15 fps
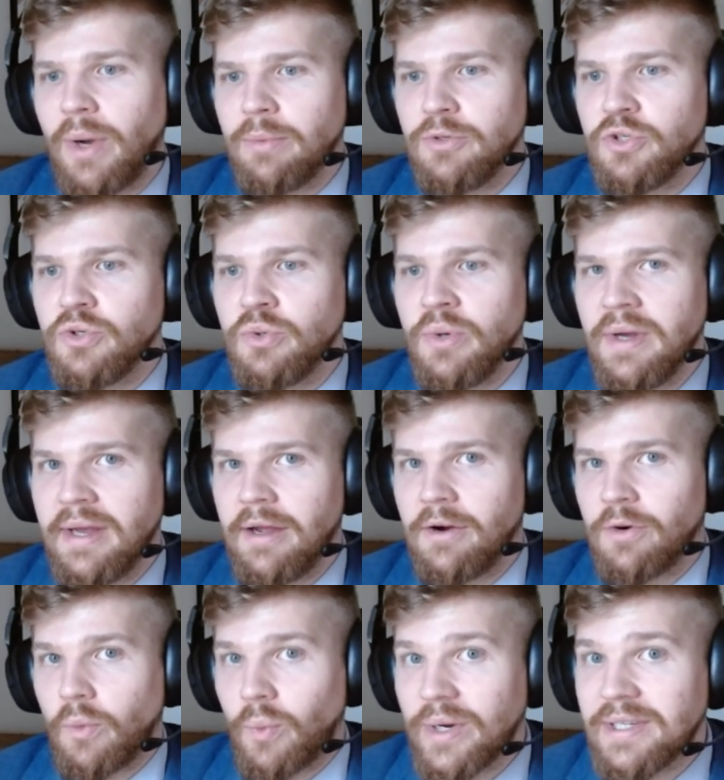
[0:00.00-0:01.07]
Why would you
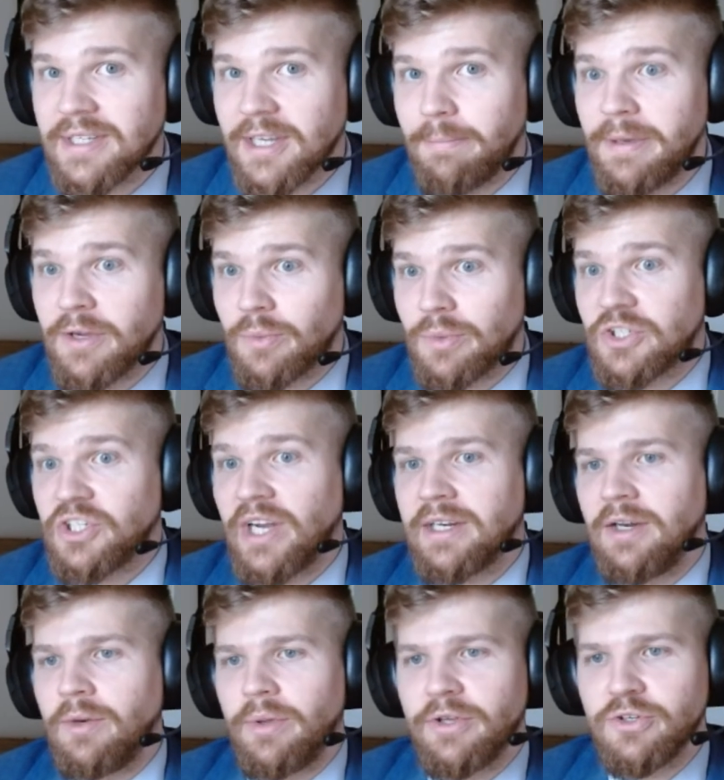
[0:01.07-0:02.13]
risk it being
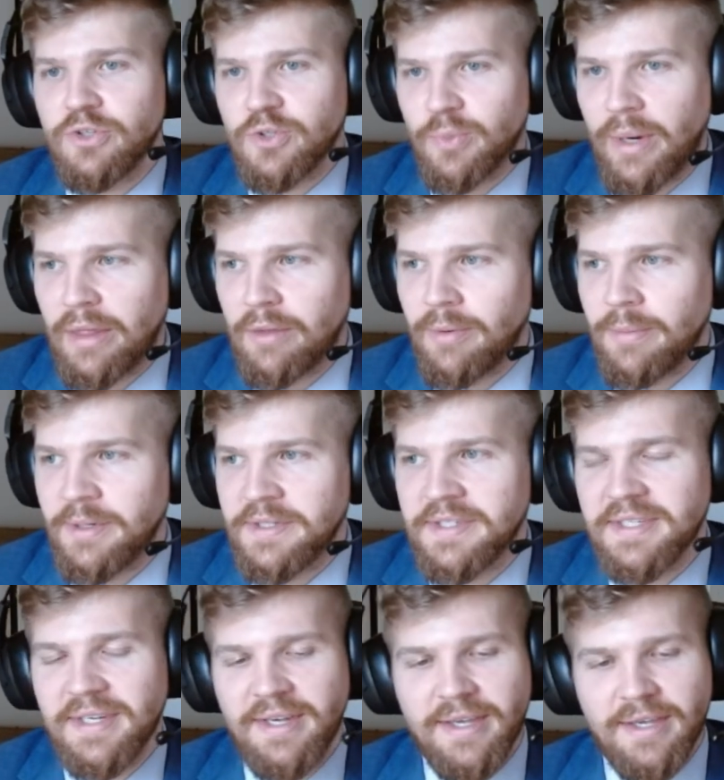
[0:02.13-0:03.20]
rejected when you can just wait three
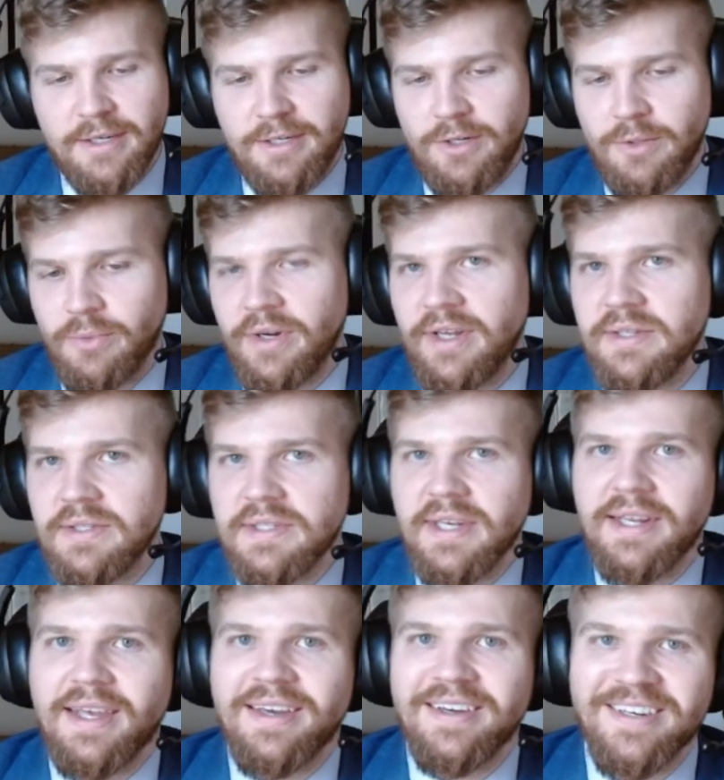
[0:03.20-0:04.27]
months, continue working
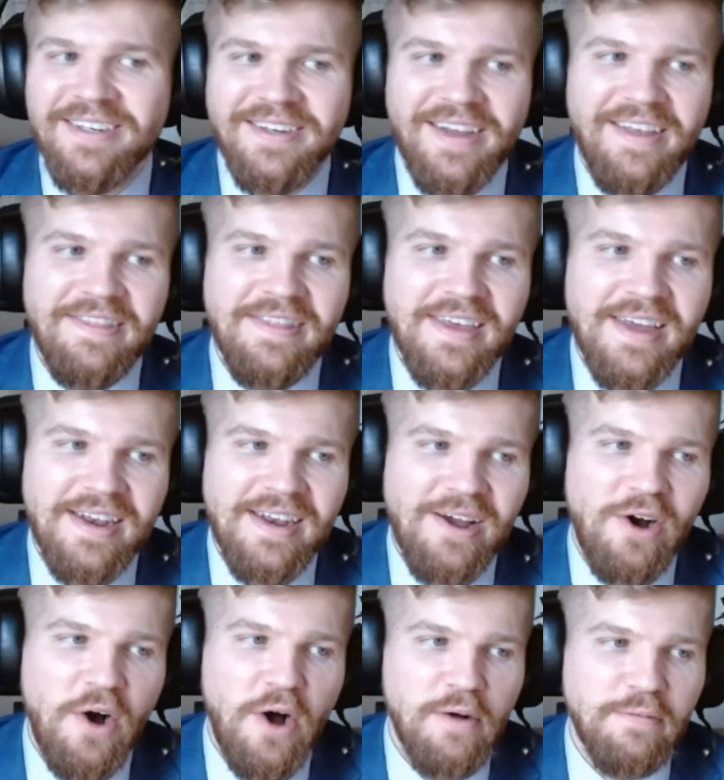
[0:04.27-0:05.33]
inside Canada, and then
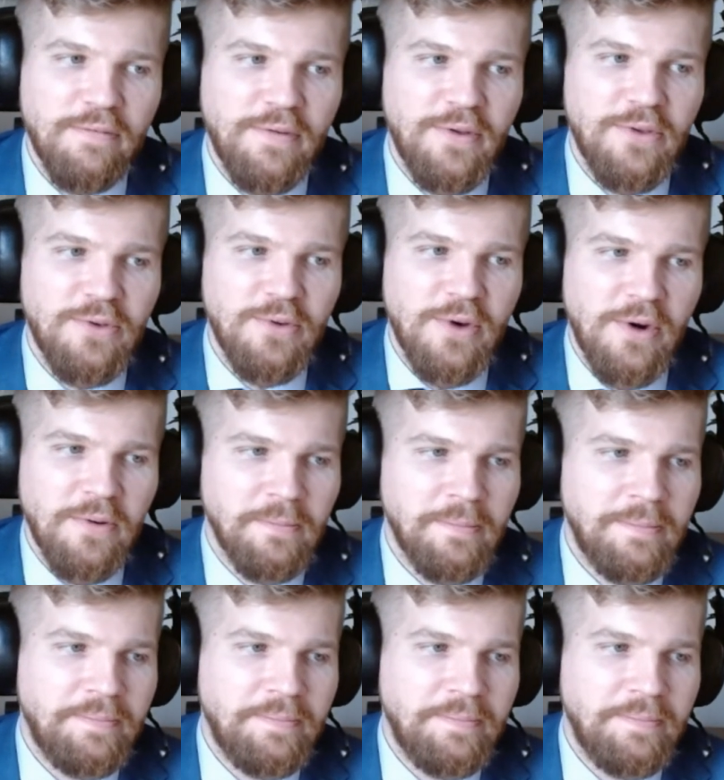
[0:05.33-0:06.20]
off you go.